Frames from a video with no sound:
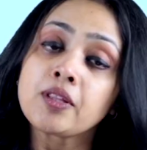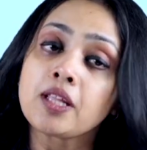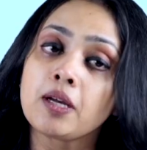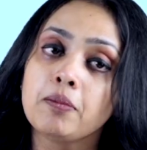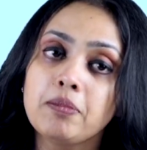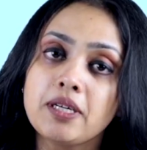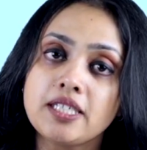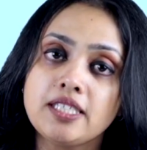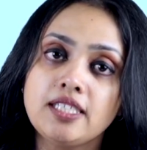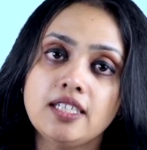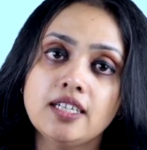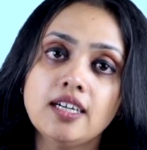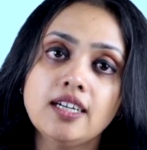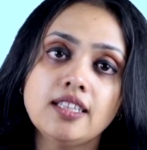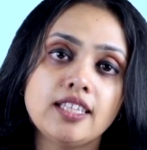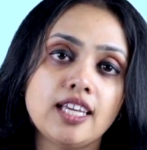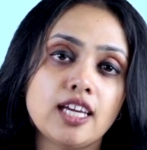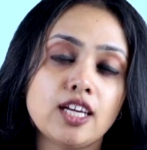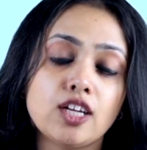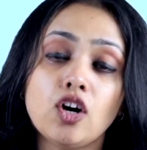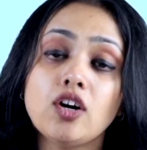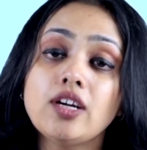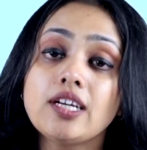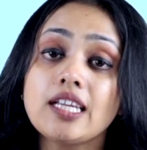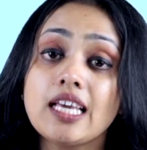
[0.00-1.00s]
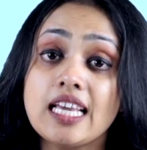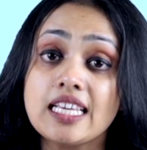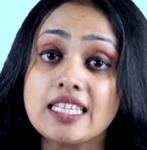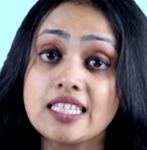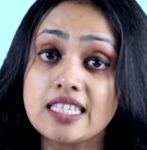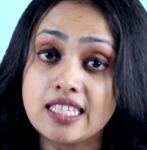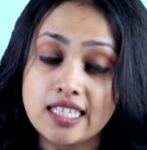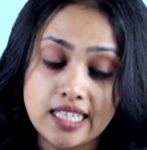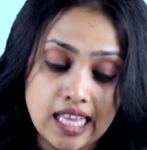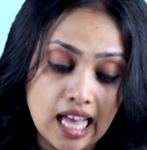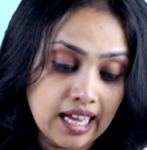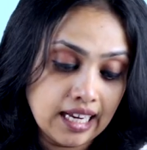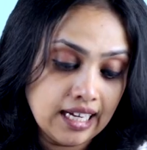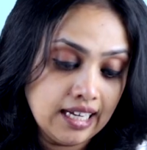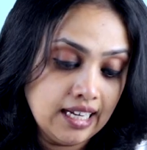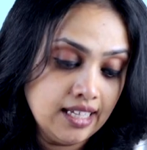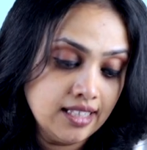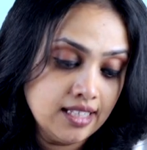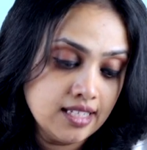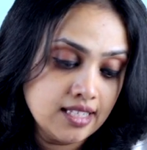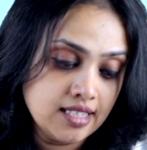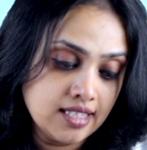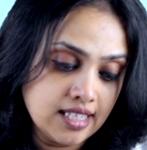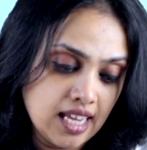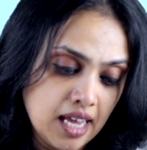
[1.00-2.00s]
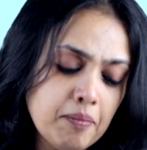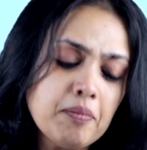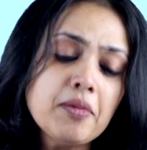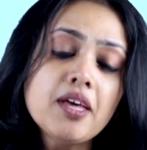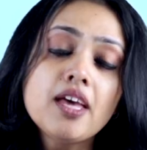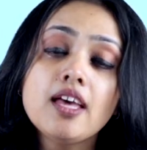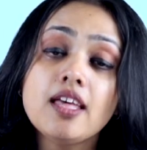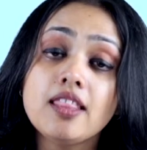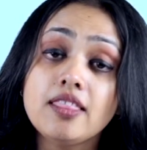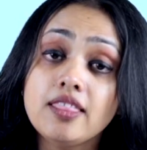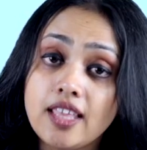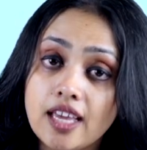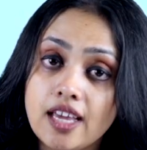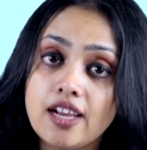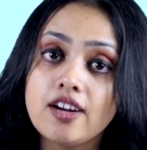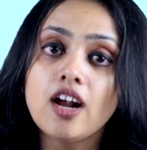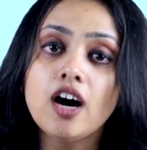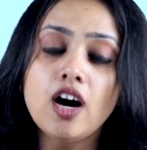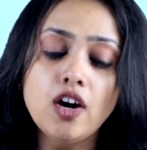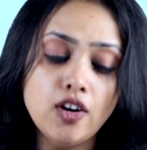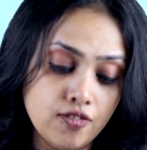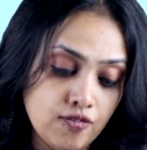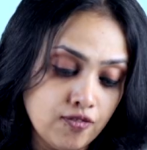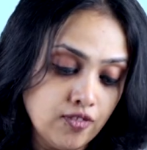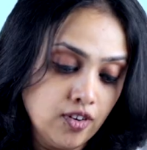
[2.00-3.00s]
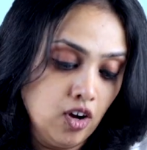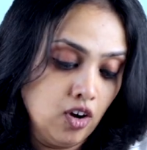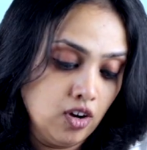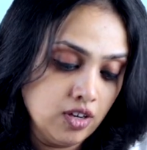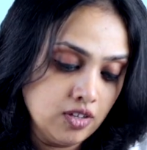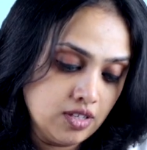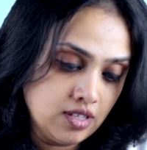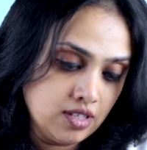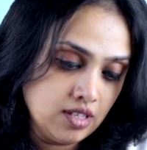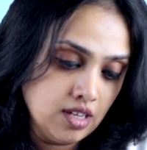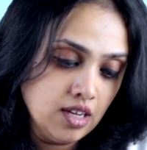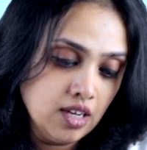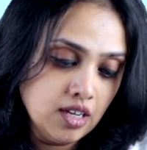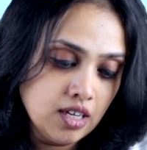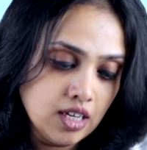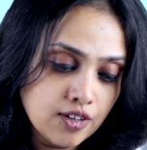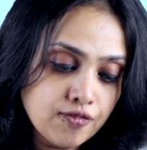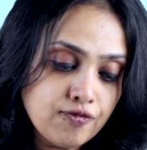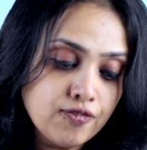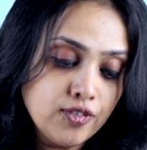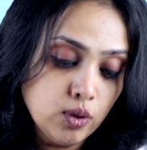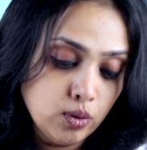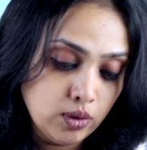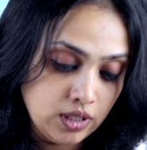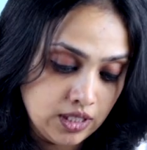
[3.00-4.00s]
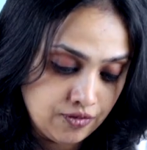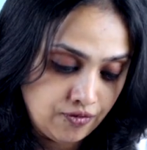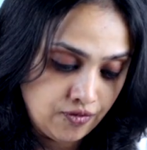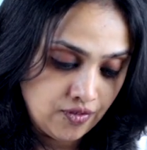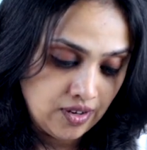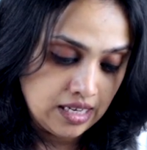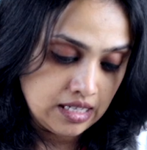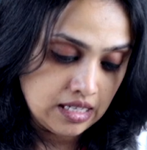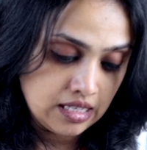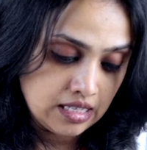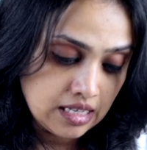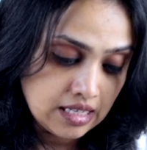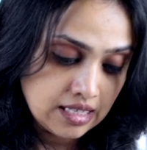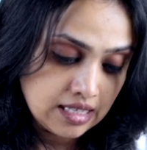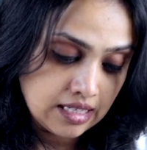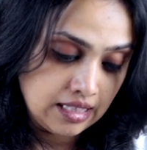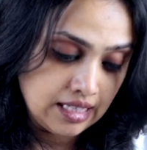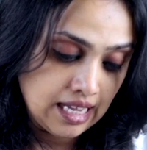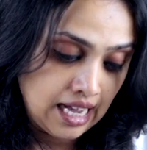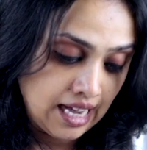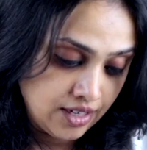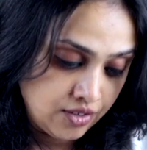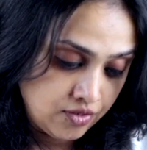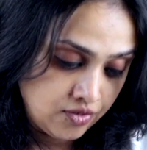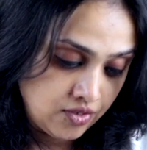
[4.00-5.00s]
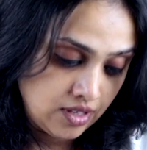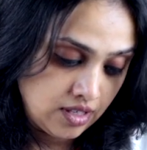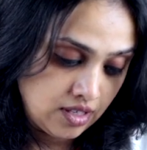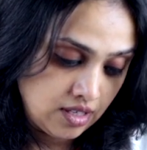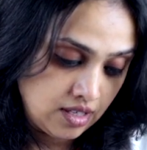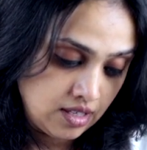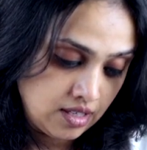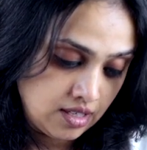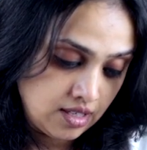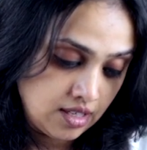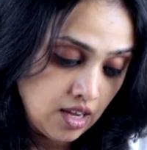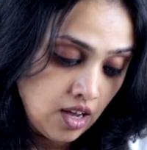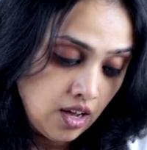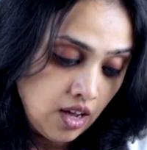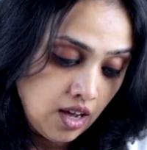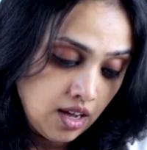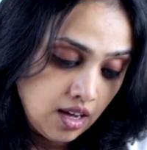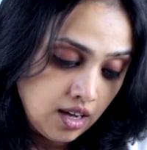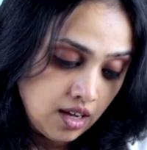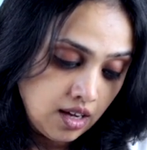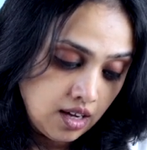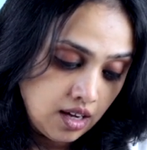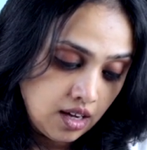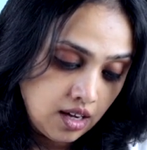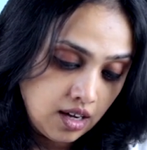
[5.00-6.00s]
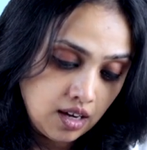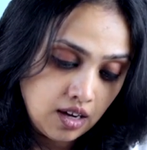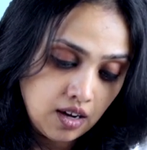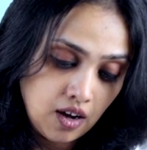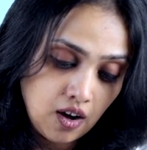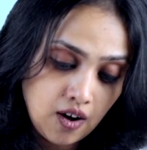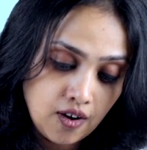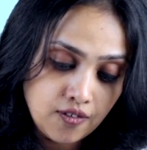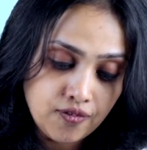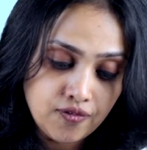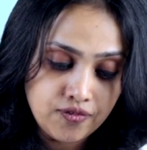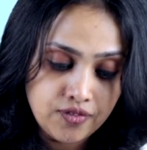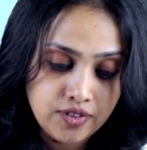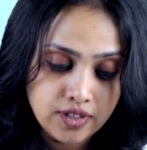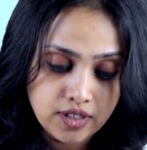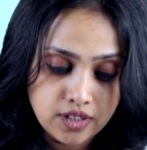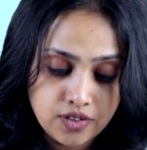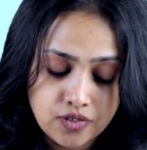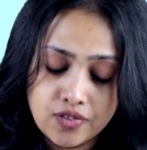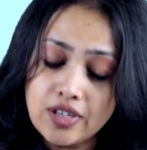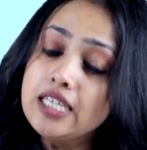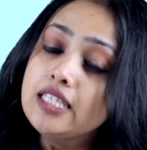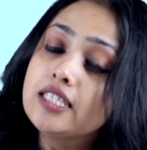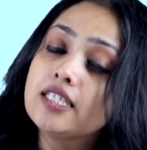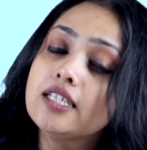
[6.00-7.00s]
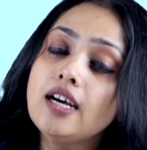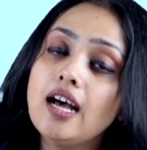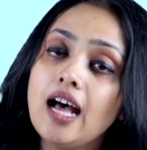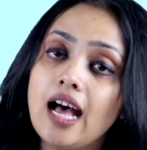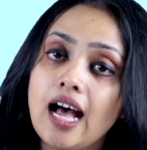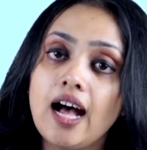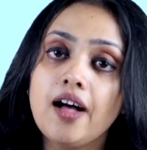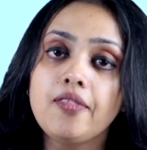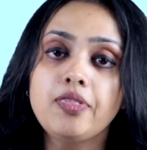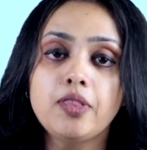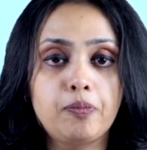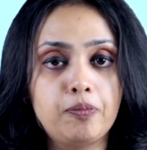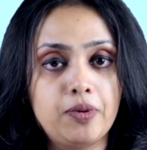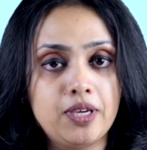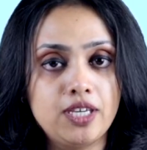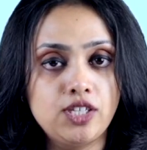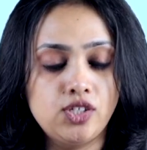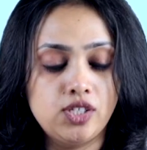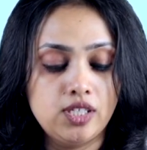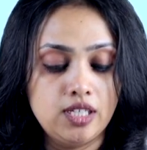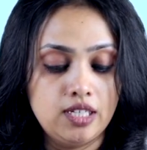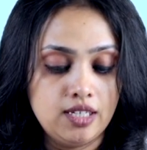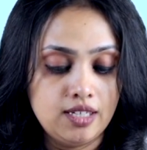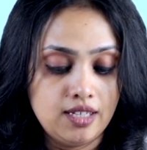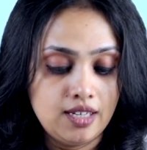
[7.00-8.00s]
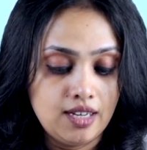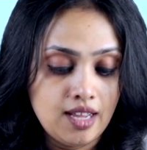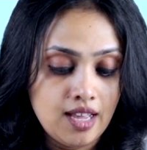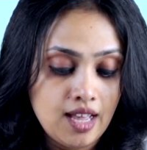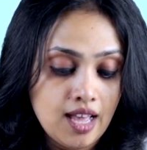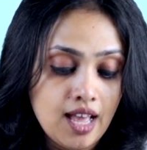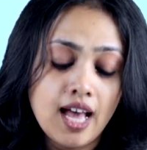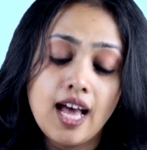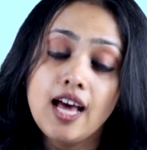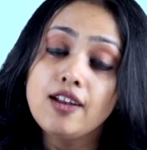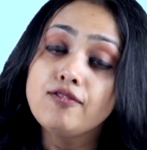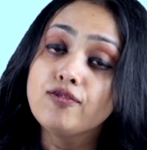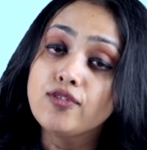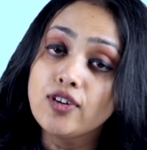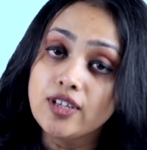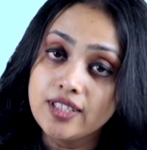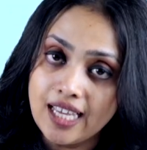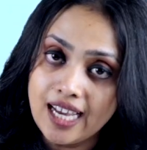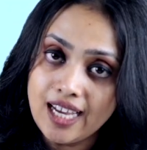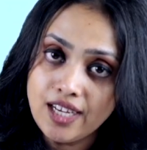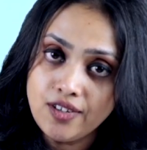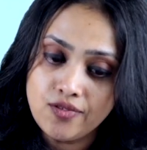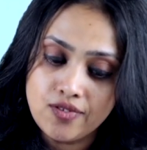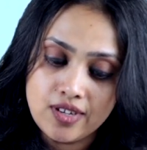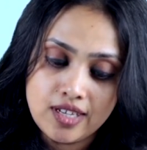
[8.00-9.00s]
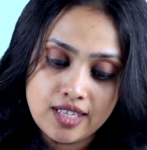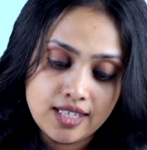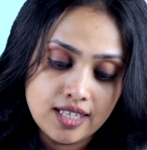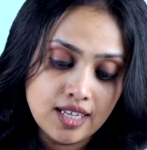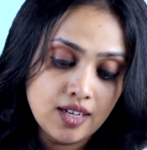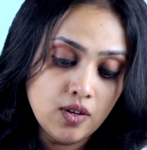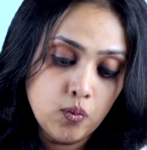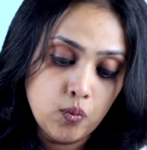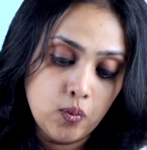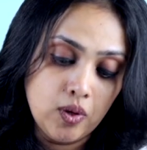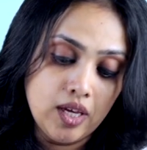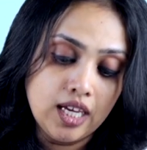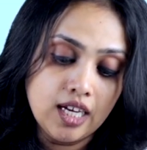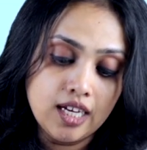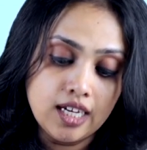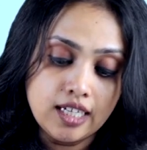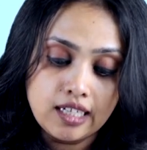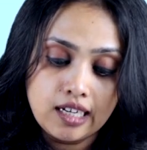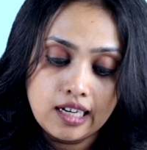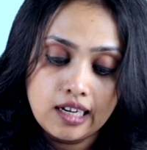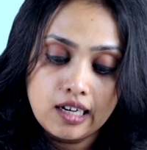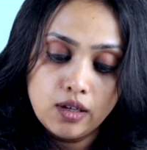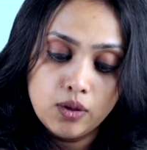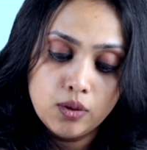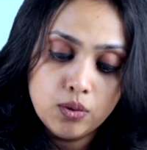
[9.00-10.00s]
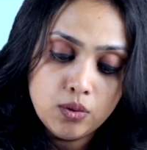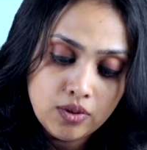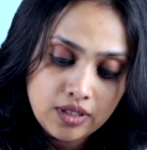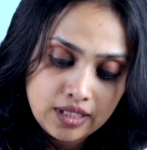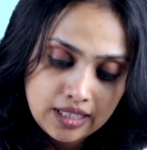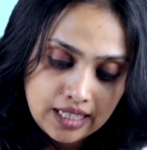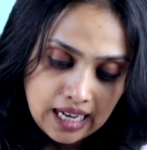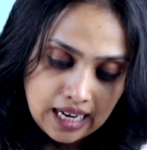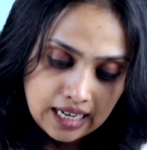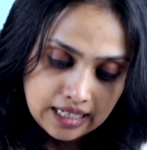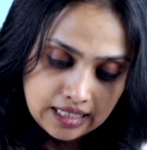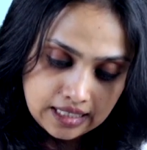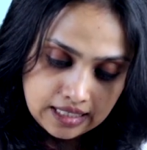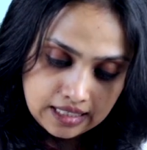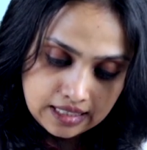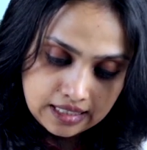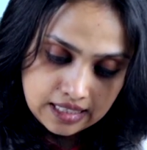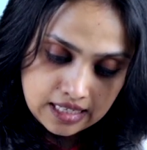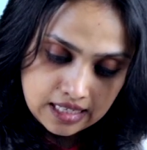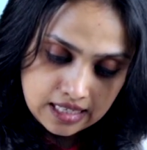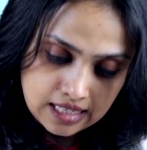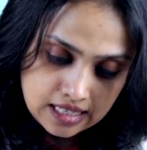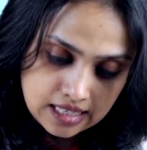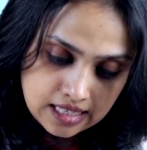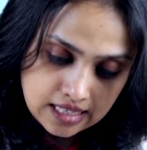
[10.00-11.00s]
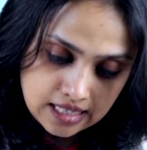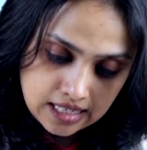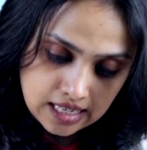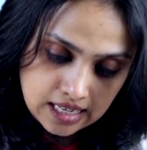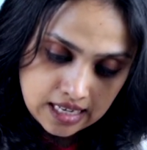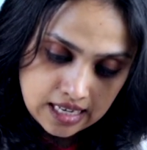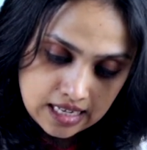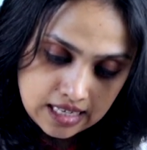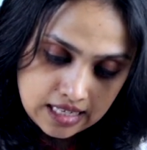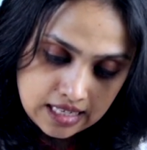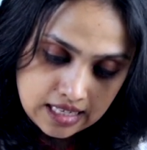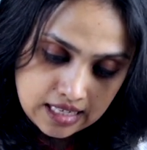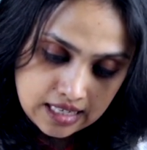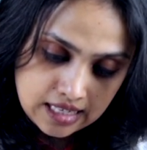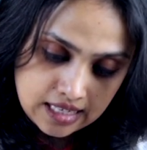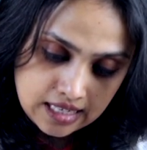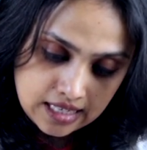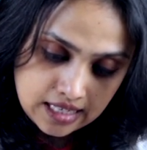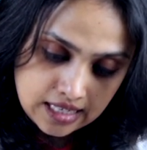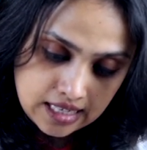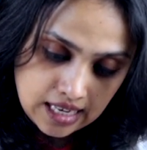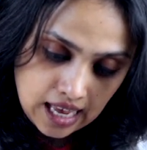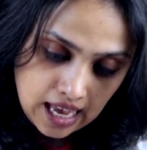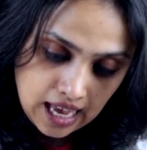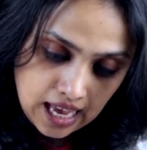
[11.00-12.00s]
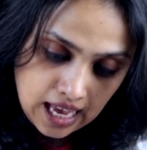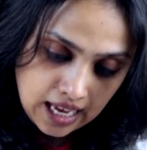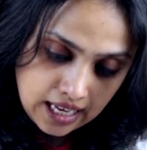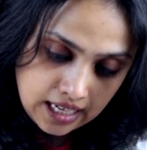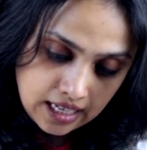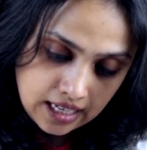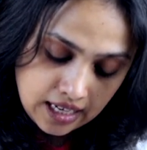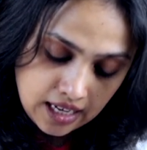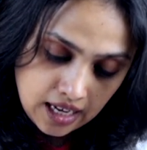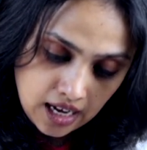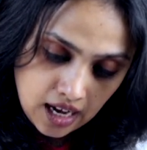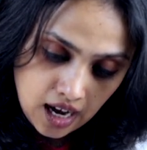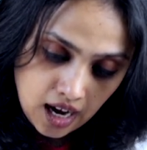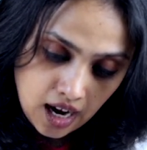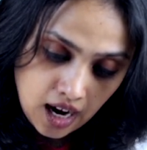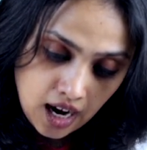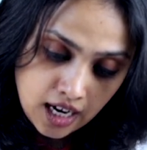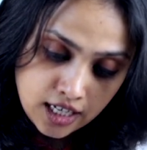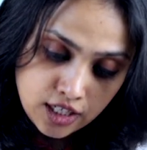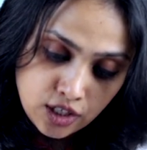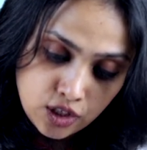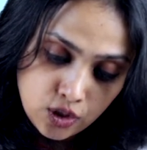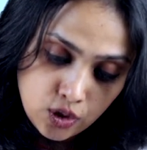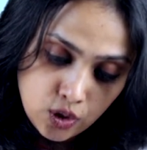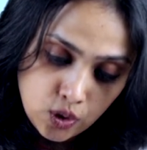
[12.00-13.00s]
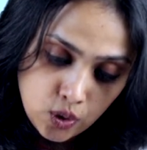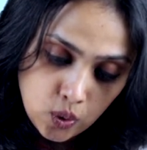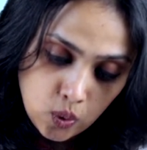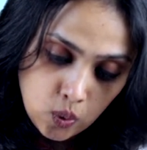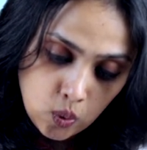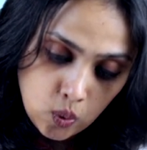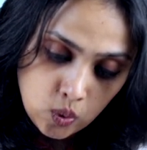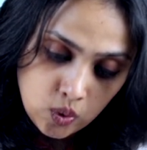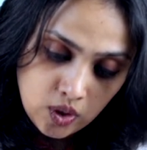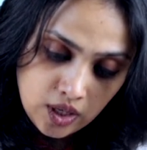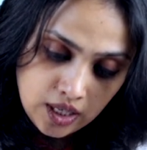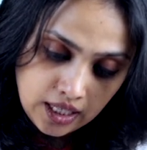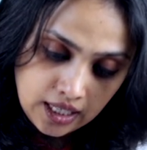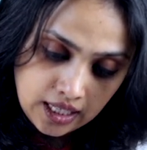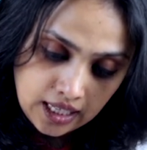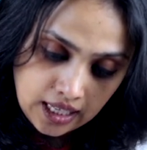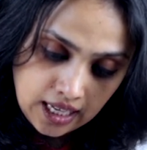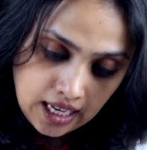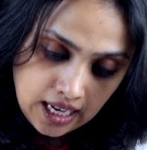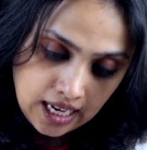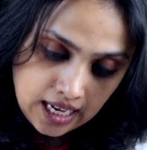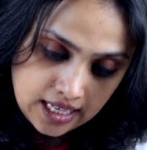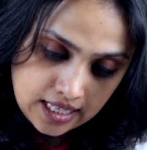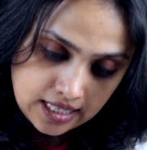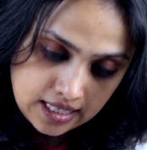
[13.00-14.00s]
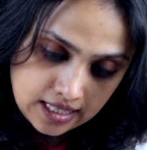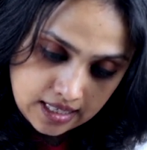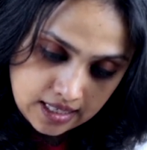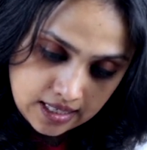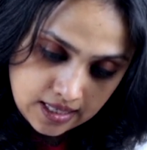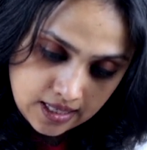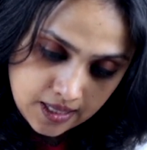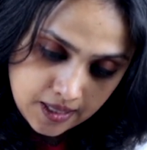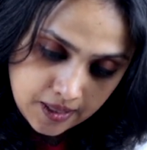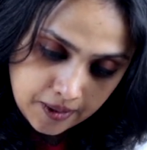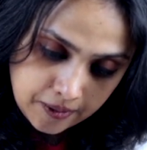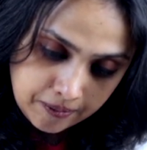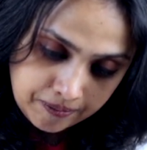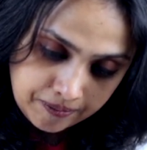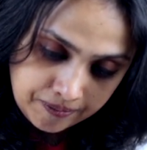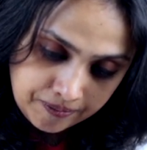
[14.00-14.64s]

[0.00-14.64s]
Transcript: But here they are not exactly the same. There are of course a few differences in the addresses of the reader and the patient. And for that reason we conclude that this is an unknown case.